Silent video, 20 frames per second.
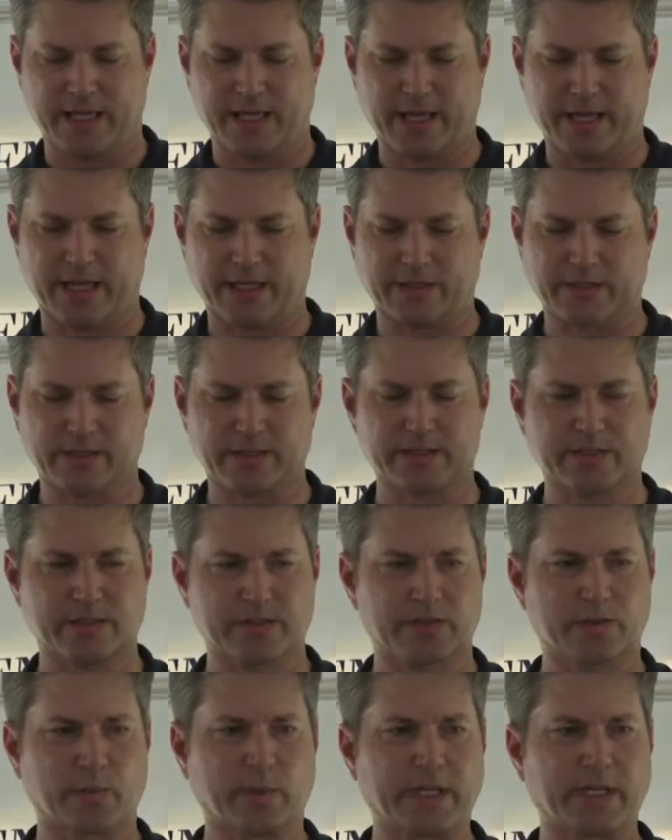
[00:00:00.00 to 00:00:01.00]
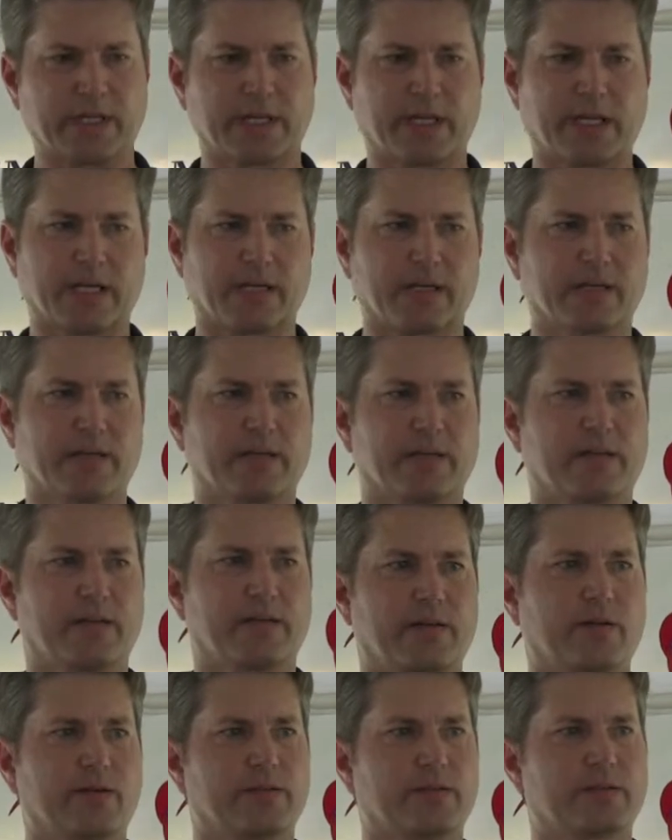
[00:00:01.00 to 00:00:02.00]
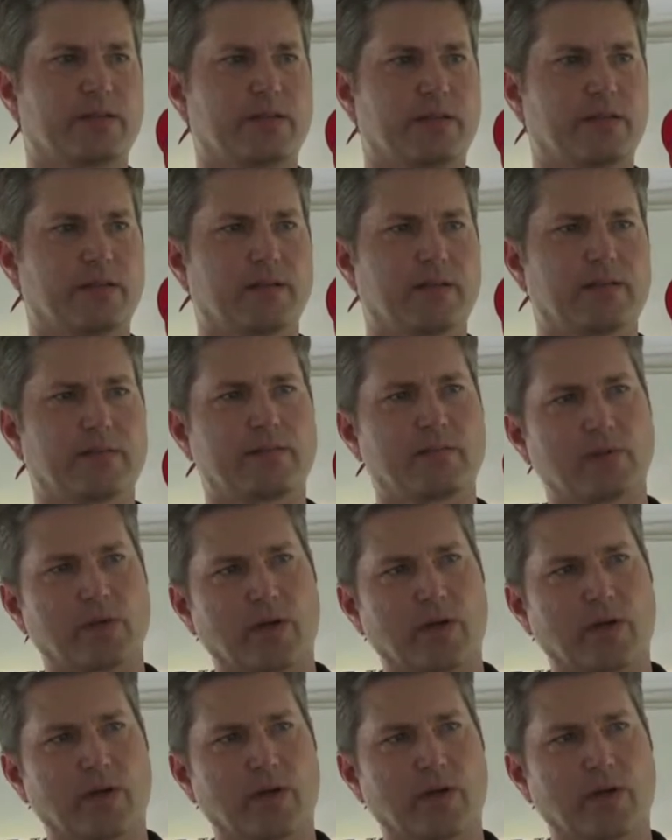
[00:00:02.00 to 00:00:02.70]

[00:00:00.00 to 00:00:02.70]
And just this weekend, there's the